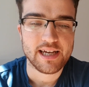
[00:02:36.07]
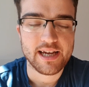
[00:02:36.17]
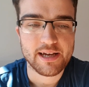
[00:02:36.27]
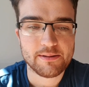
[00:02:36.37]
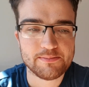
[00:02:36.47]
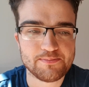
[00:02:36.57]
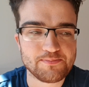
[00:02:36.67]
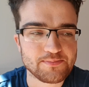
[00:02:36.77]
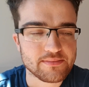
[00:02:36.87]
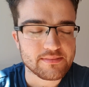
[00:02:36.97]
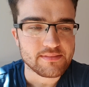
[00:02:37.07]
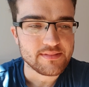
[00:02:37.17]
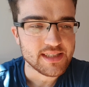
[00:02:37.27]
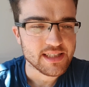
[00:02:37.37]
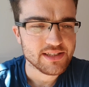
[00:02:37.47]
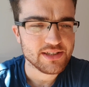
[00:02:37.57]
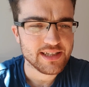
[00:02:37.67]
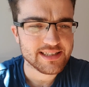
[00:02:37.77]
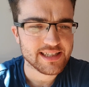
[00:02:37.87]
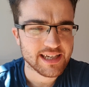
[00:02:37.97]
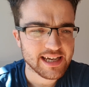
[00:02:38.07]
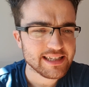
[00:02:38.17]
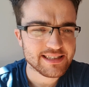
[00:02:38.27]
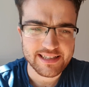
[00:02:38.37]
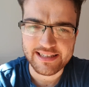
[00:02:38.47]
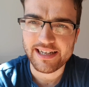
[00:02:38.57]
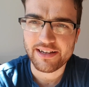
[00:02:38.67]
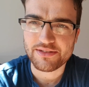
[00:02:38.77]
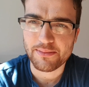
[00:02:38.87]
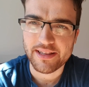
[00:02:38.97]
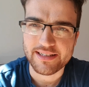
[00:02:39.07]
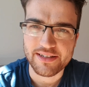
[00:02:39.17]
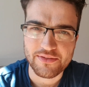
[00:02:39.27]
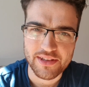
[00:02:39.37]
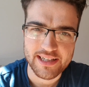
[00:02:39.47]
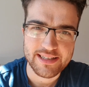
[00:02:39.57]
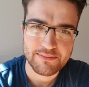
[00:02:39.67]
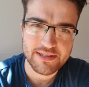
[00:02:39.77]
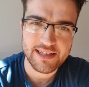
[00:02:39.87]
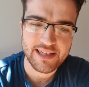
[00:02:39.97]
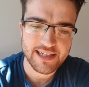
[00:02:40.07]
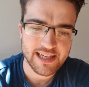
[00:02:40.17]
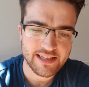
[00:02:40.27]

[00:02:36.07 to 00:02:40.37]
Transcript: Um, so let's see, I had I did have some other stuff on this. I'm still like